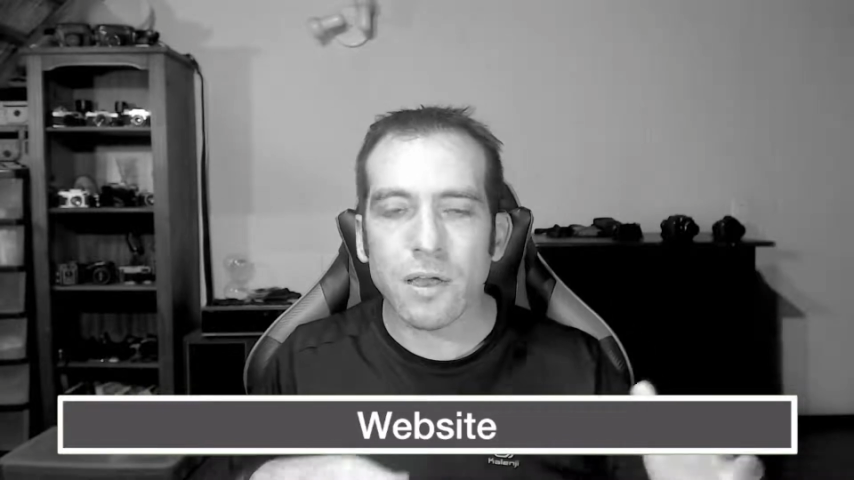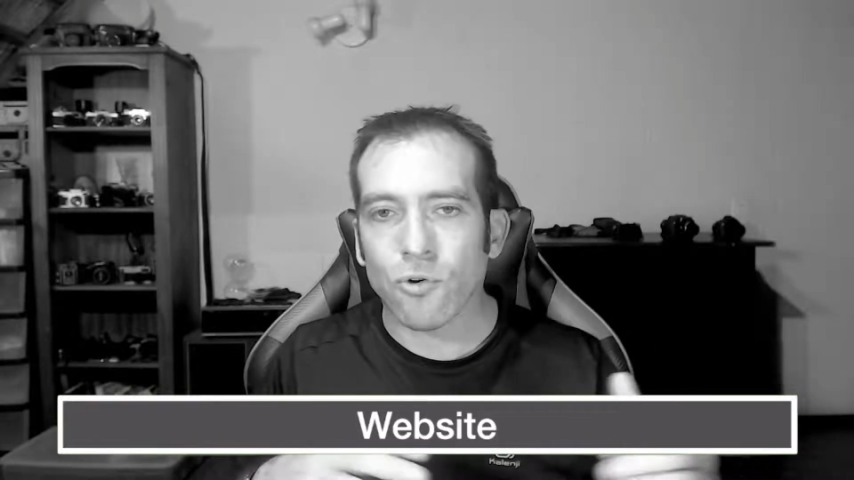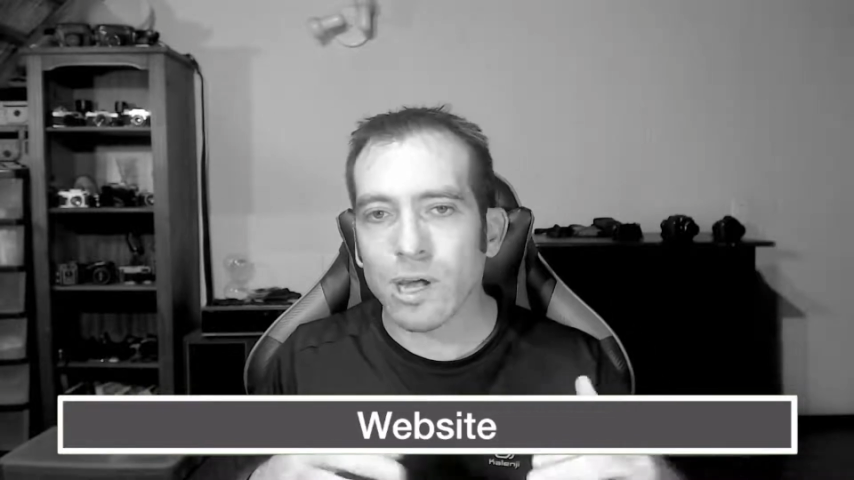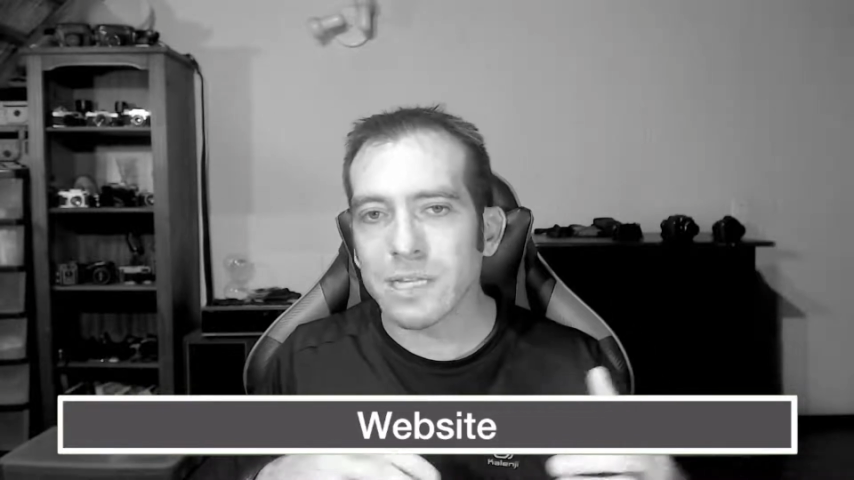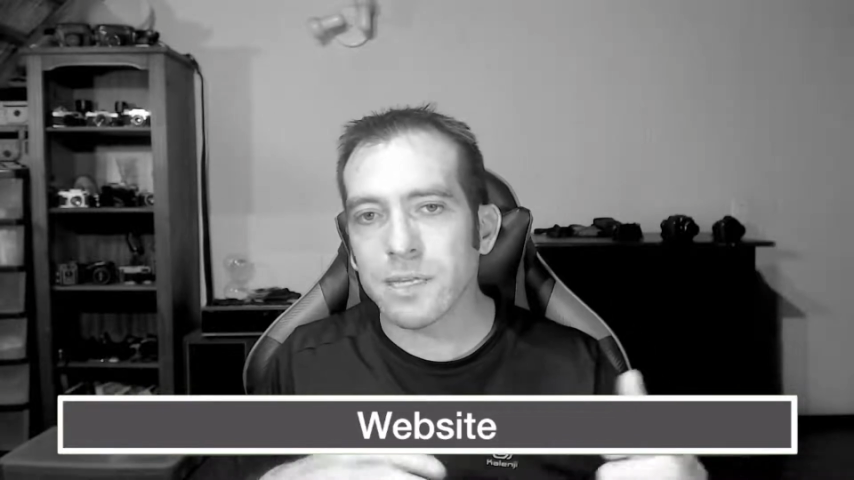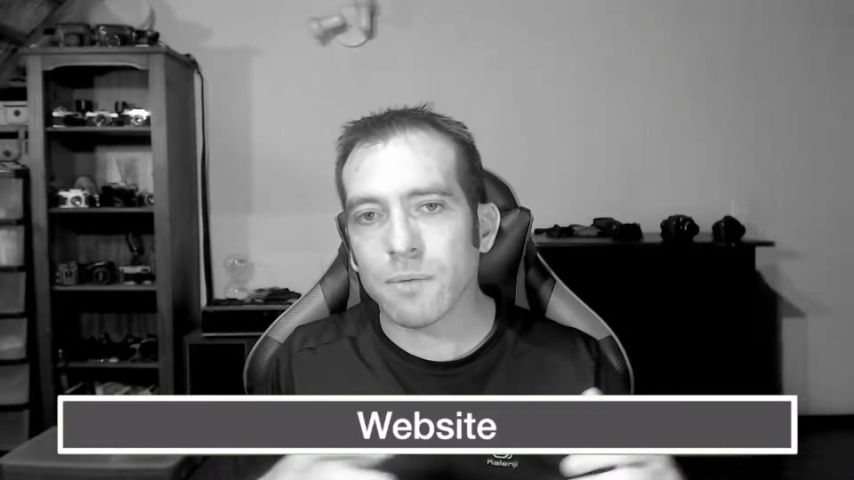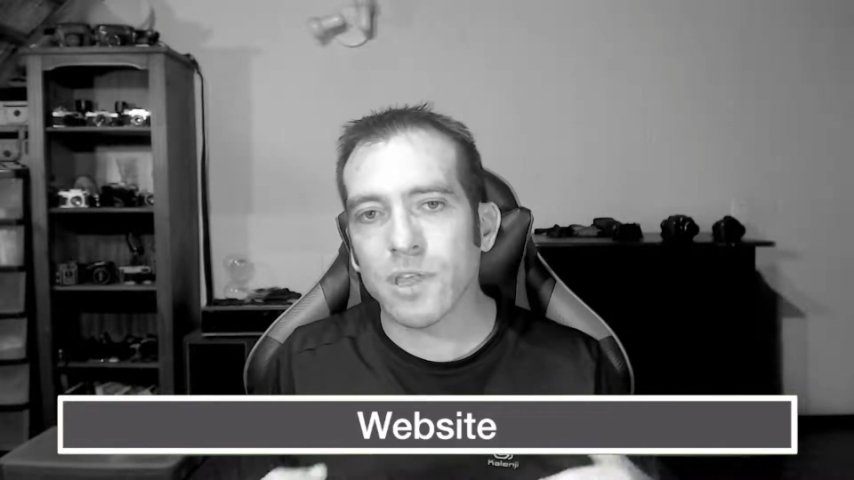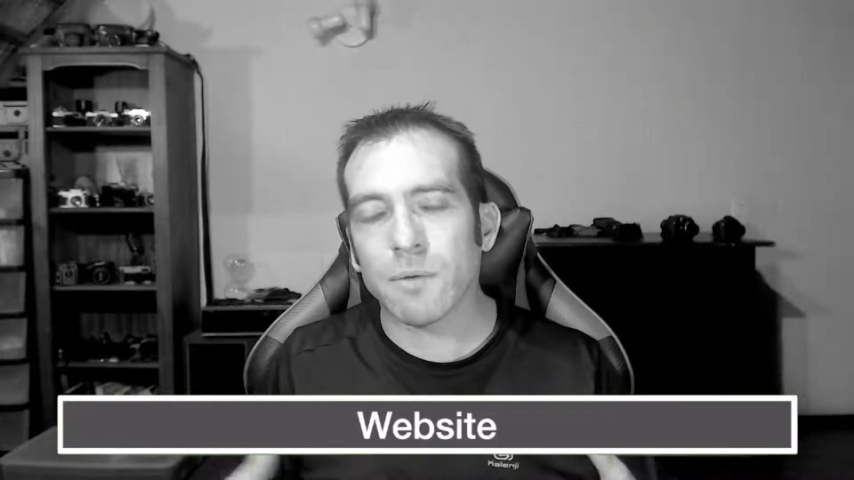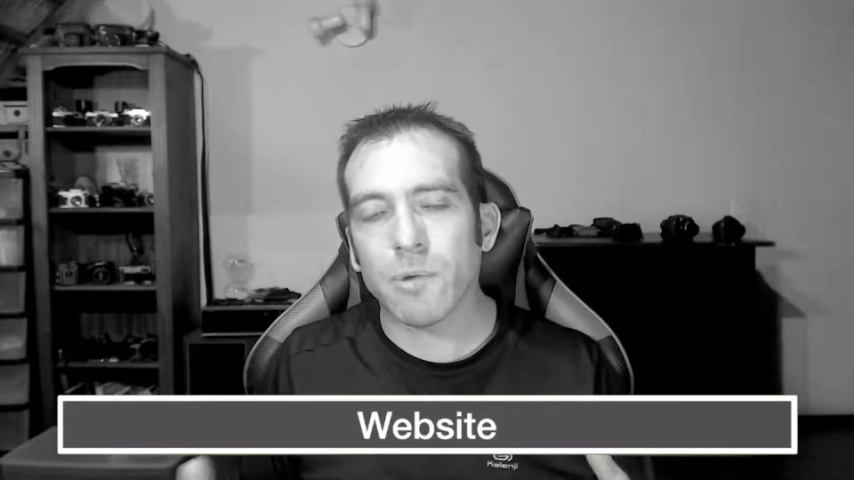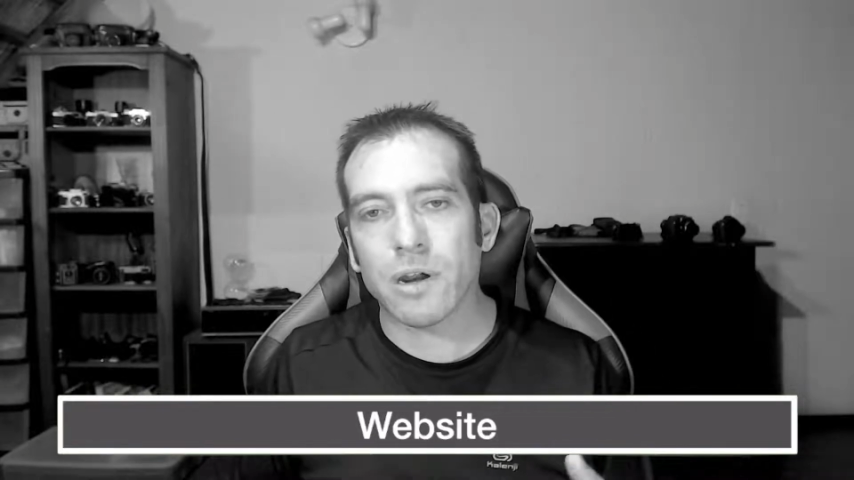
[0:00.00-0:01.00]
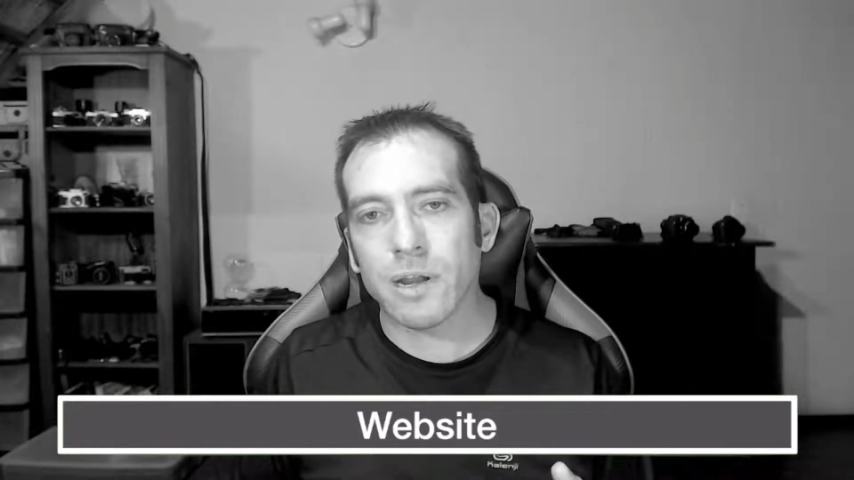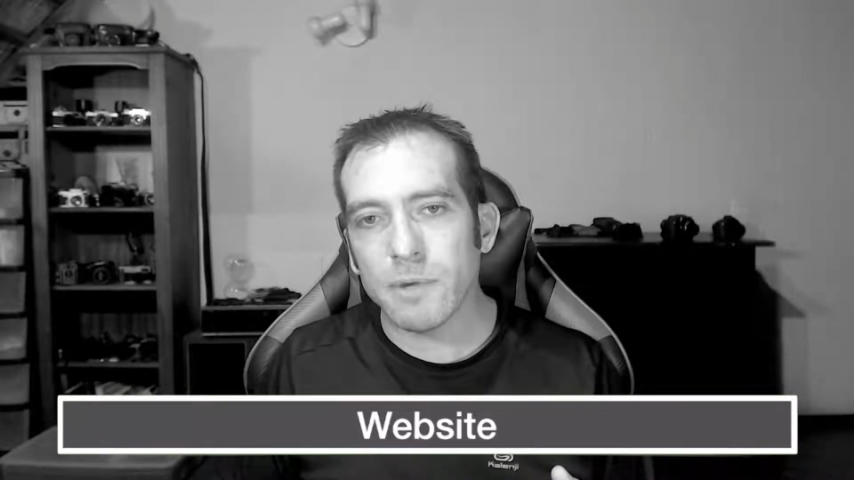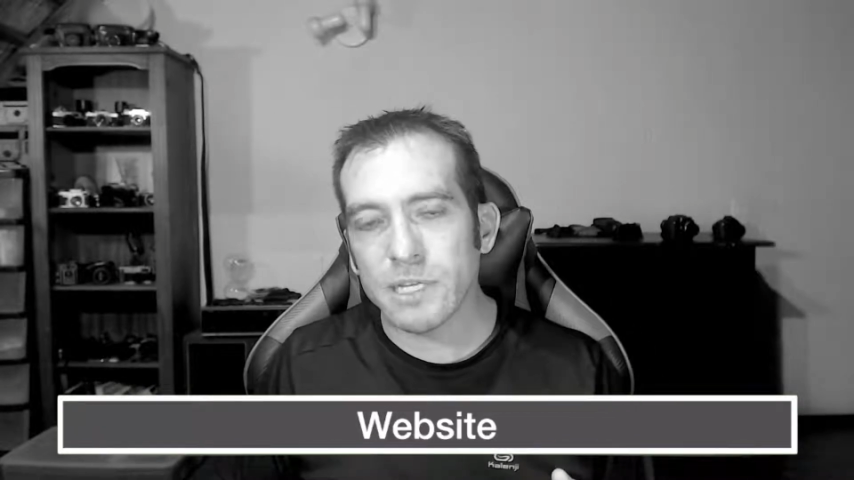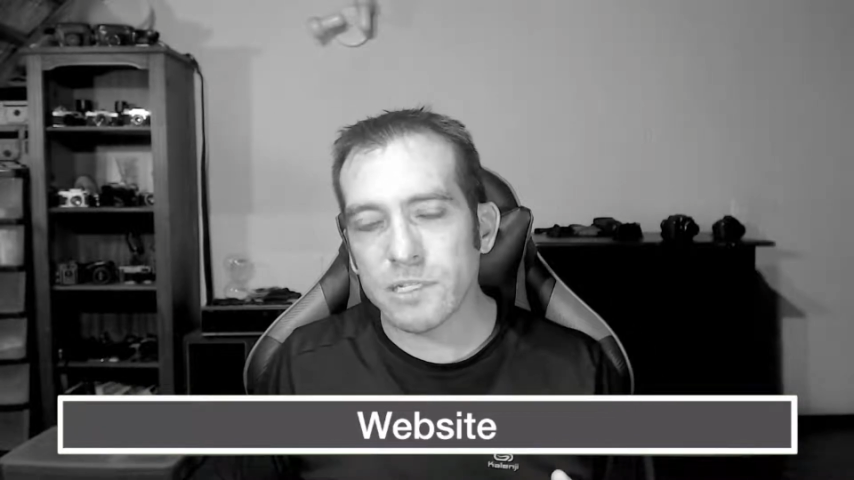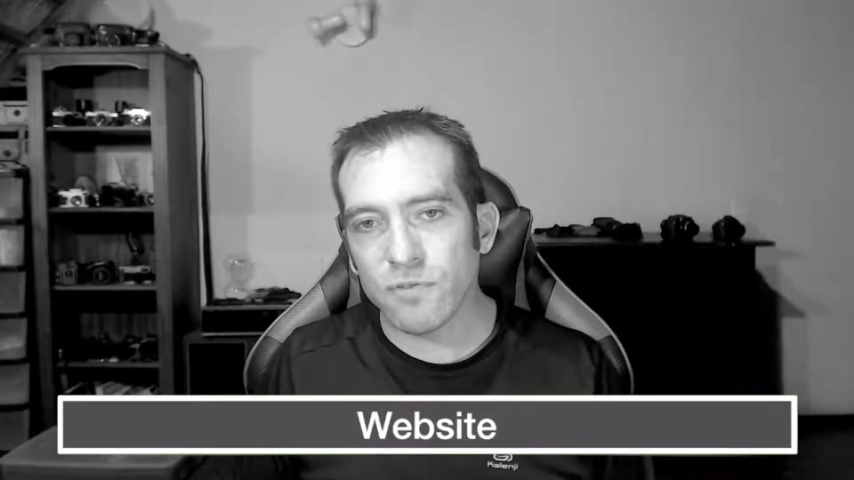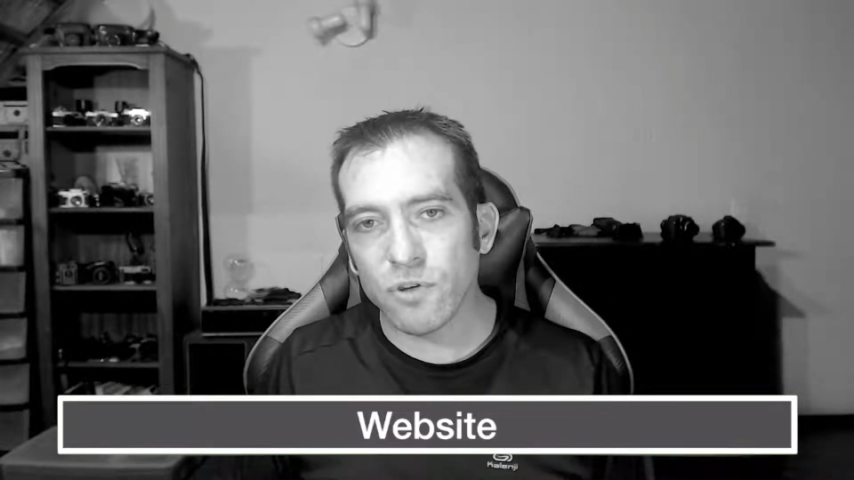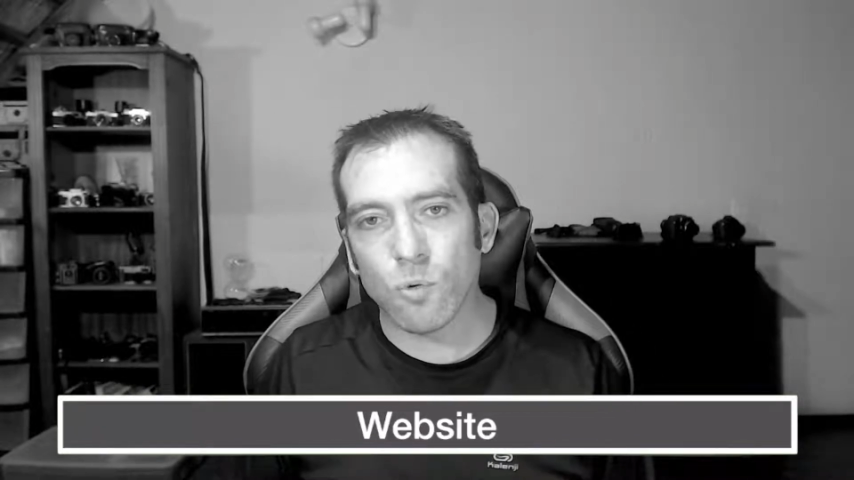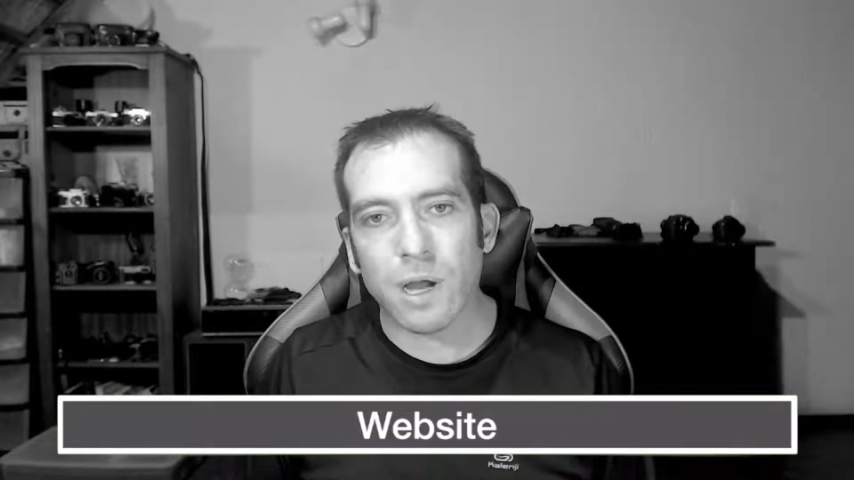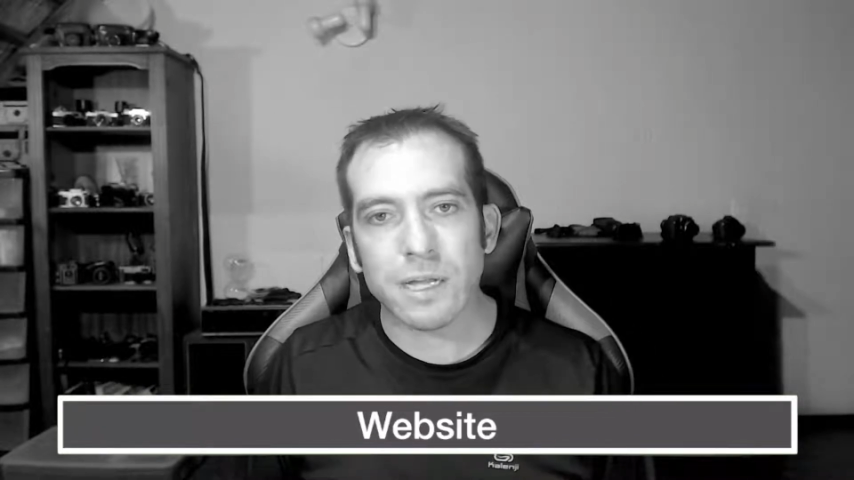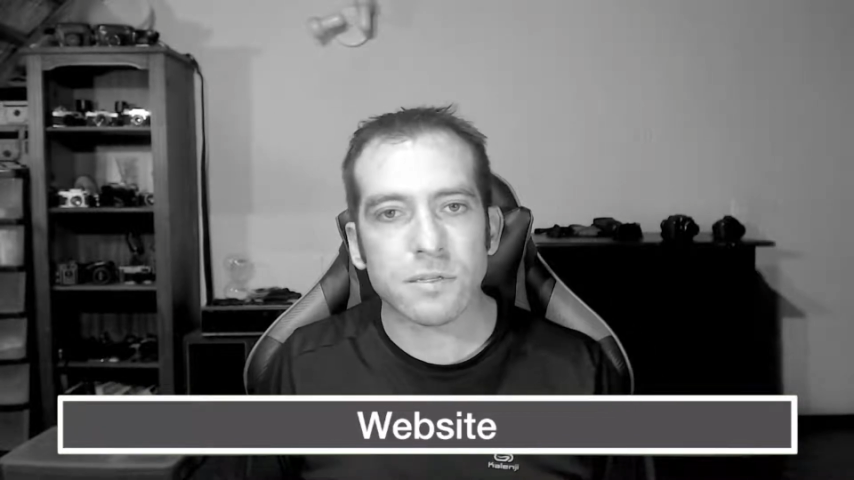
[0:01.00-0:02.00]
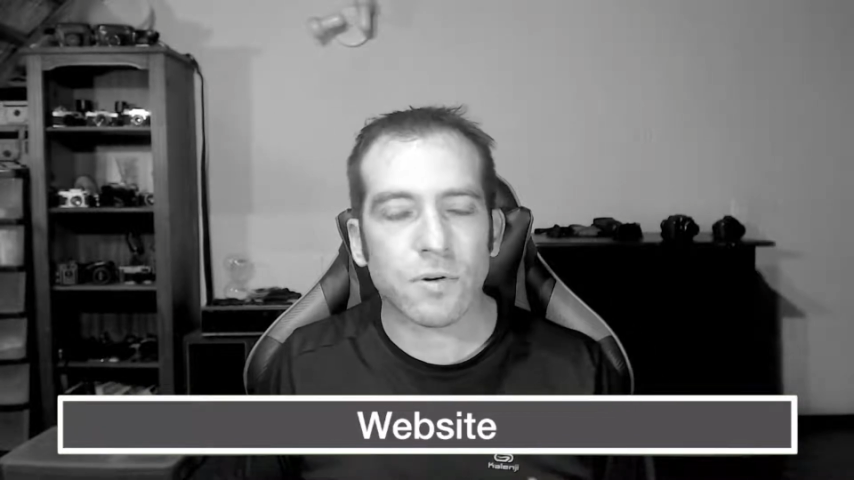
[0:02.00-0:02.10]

write something about an image if you want,